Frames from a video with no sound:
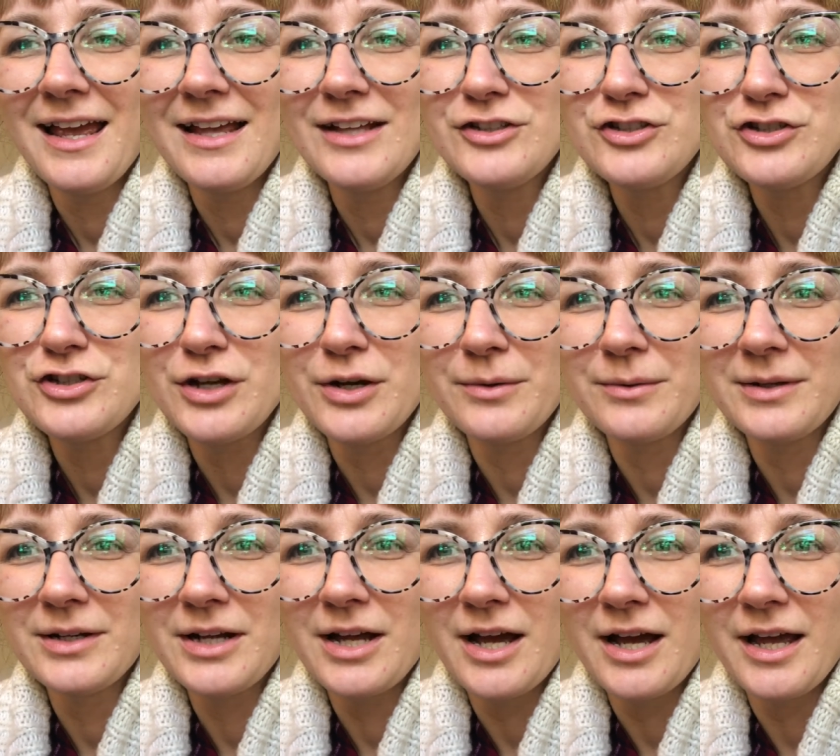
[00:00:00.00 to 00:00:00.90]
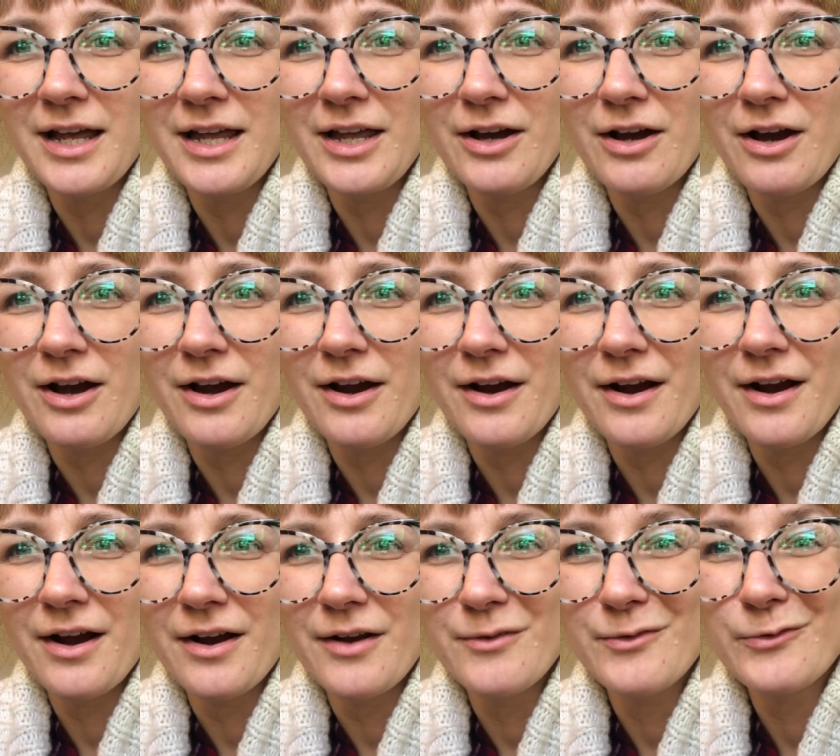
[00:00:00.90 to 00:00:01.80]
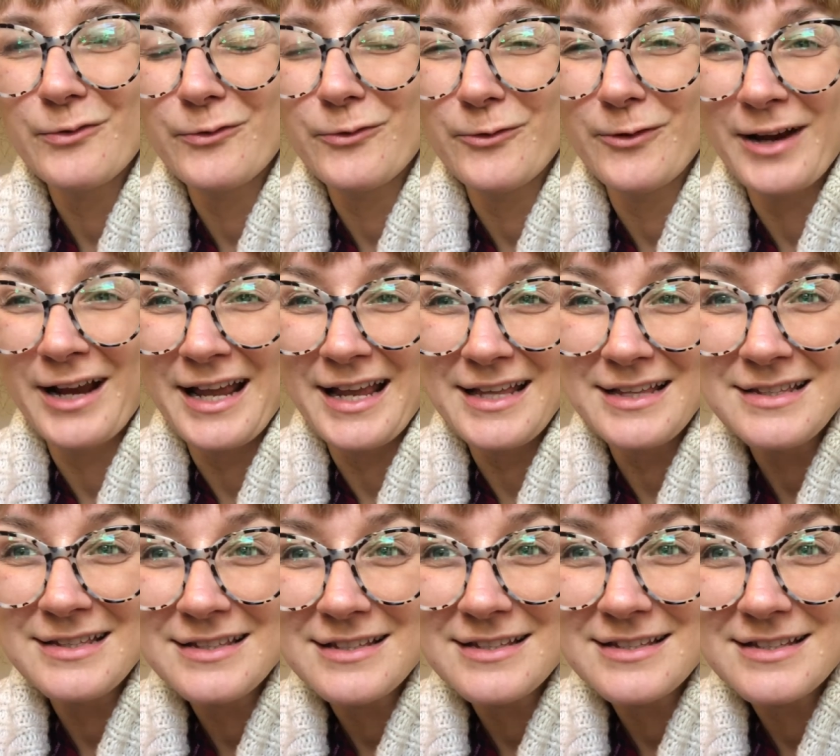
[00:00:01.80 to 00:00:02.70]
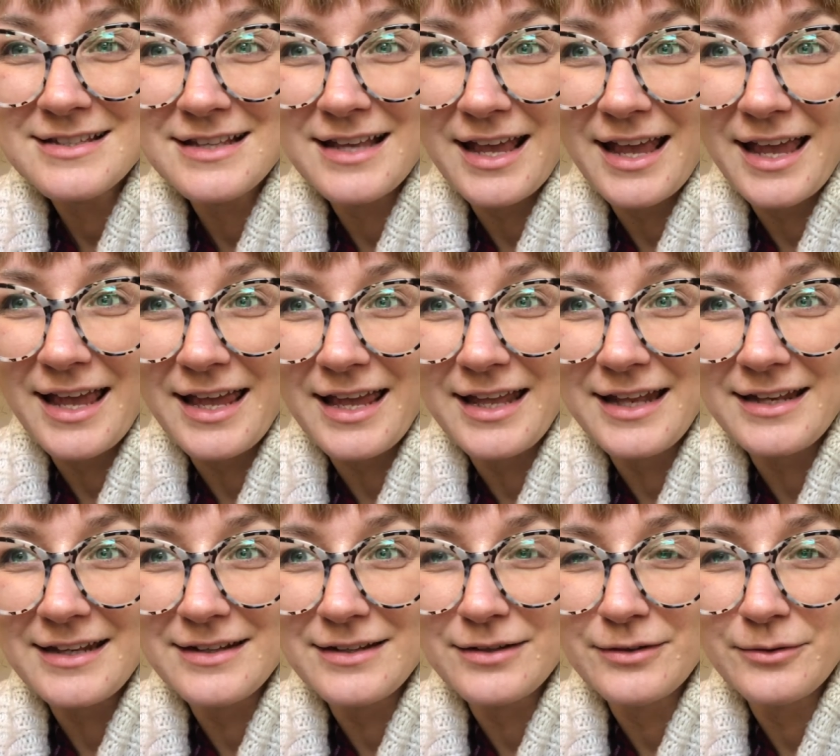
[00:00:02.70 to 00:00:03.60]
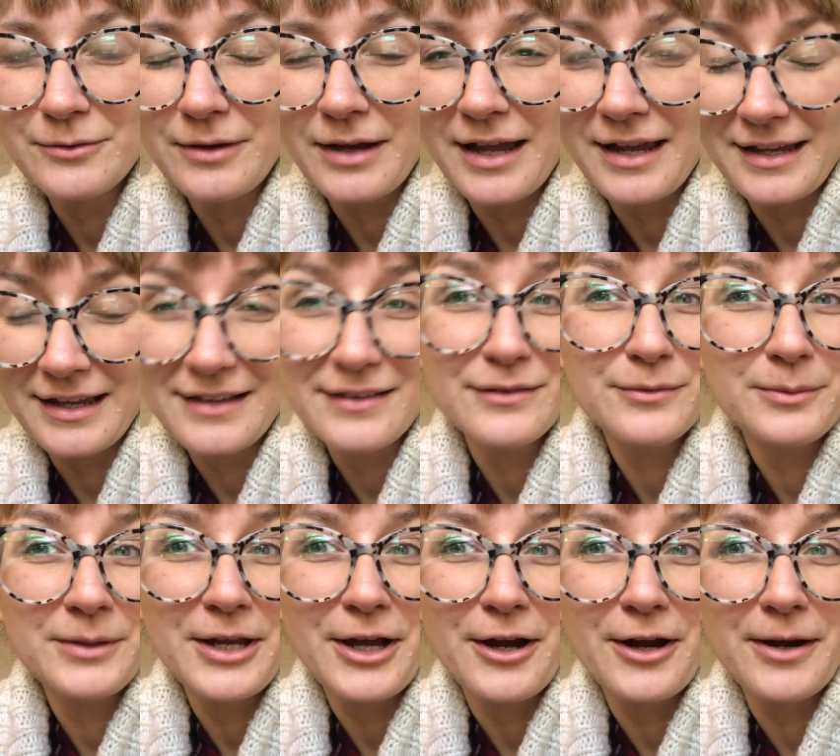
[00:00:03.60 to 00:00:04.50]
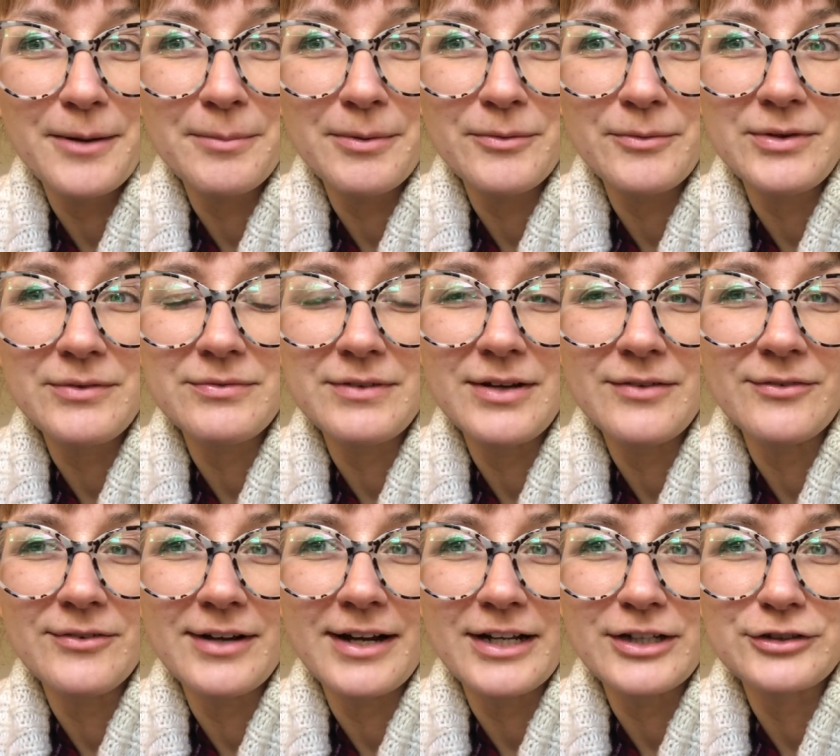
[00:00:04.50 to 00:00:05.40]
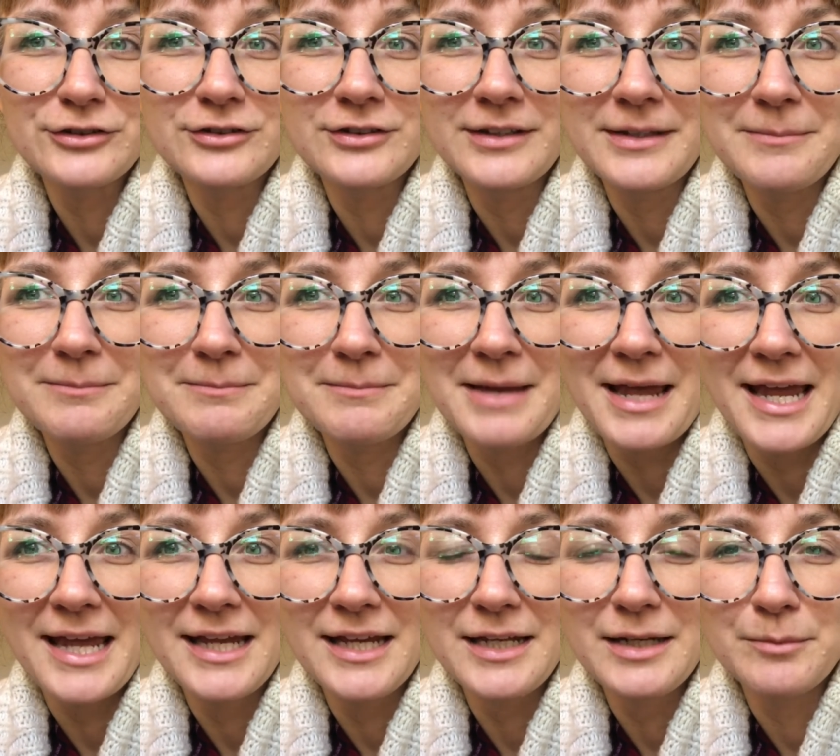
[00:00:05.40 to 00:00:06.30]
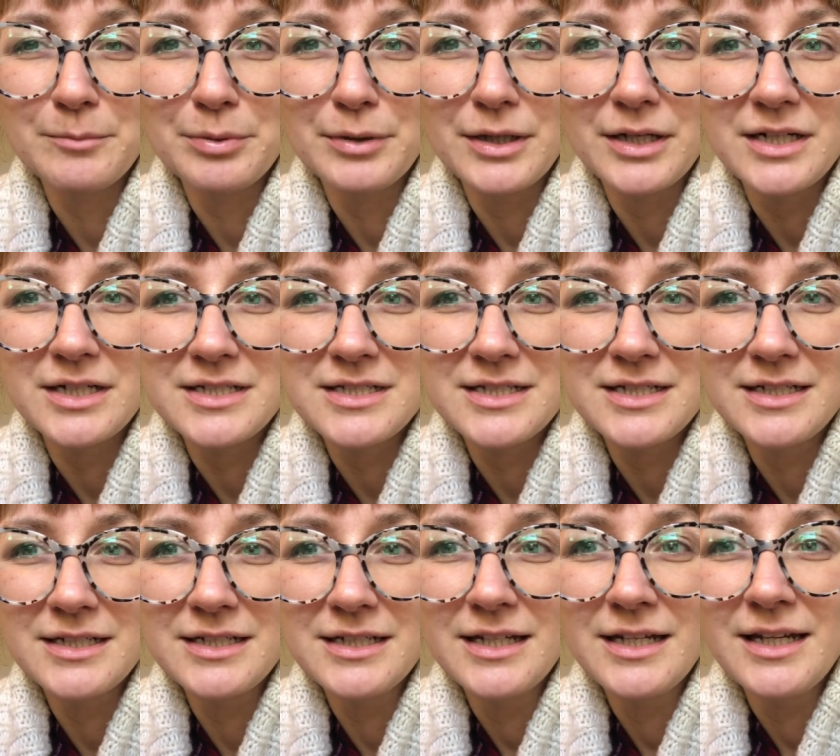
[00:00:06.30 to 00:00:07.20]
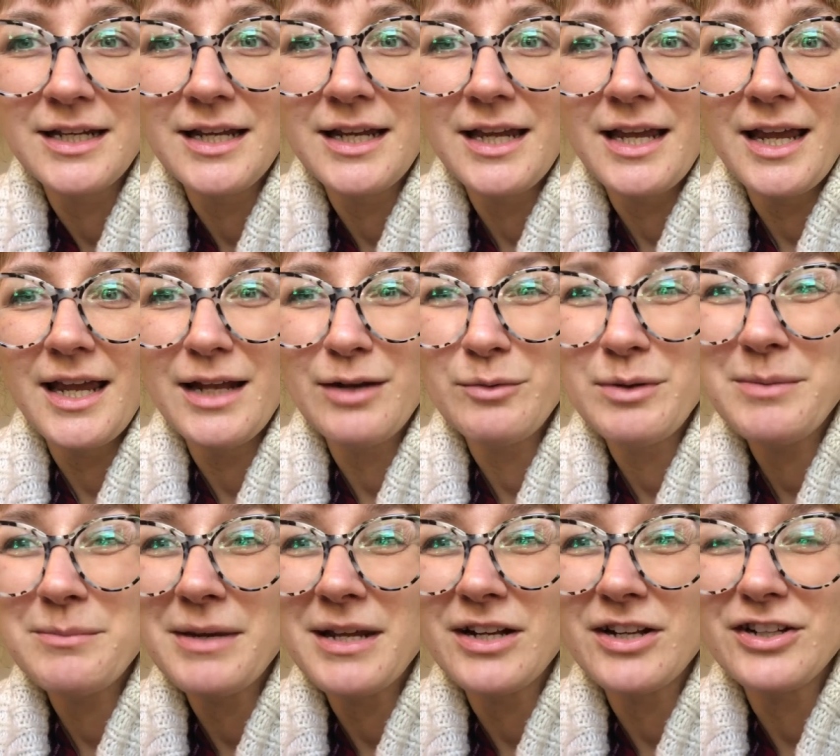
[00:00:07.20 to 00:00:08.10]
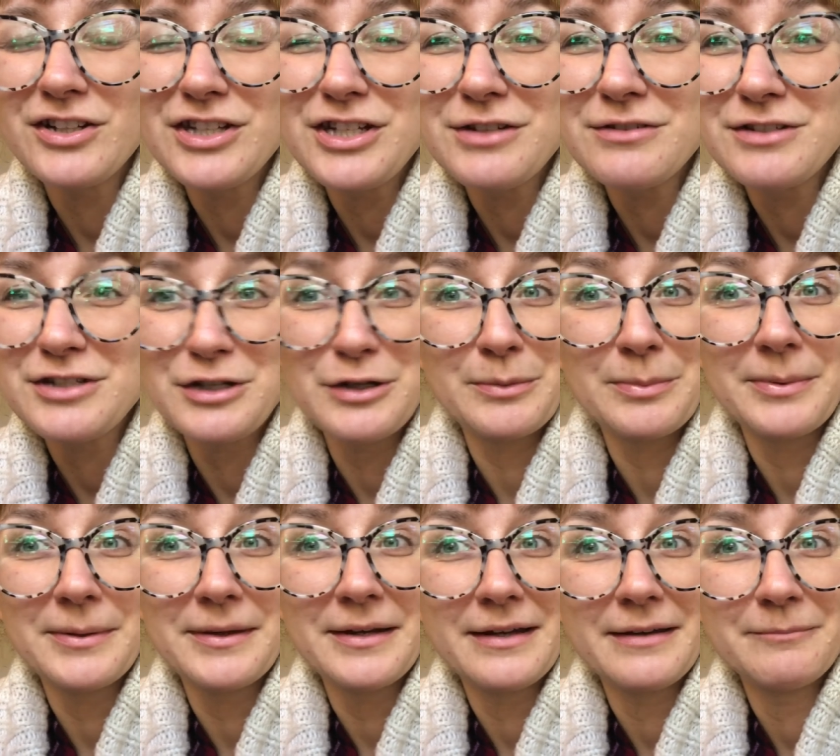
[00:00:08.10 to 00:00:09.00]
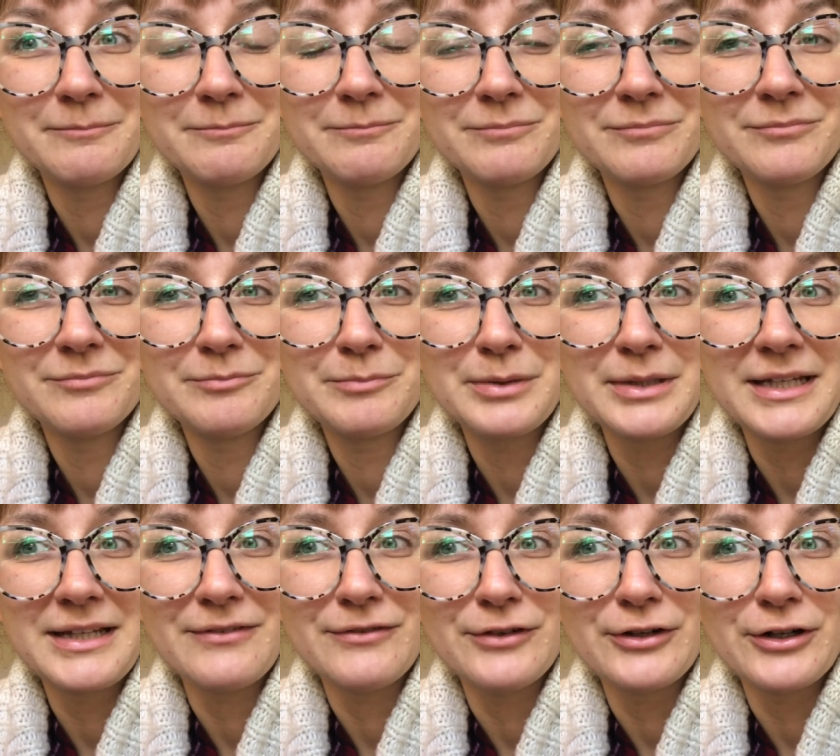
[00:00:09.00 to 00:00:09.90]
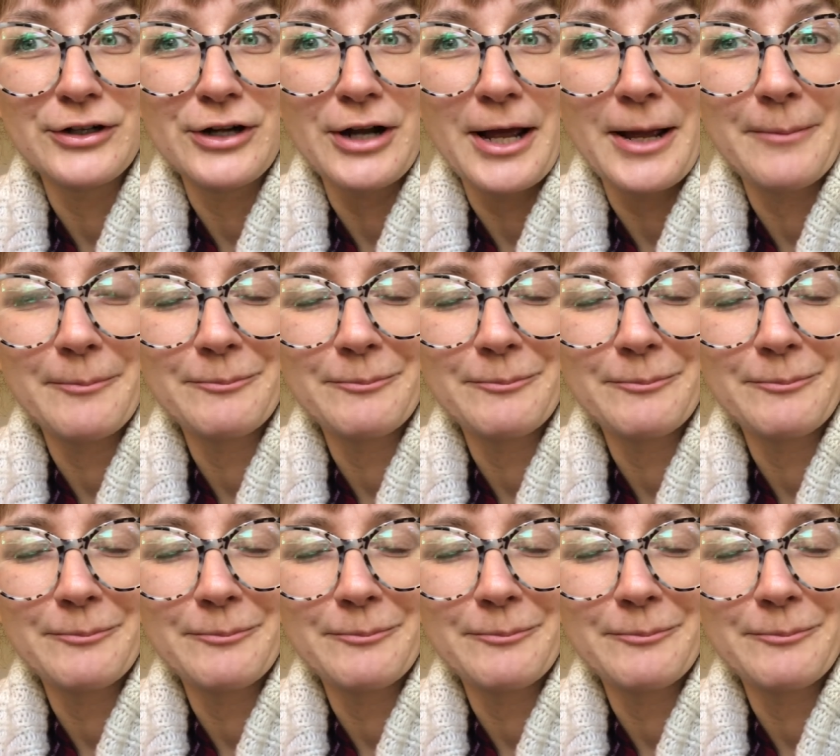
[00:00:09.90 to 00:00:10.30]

Joe and I are friends, and I guess we are, but we've never actually met in person, and we met on YouTube, believe it or not.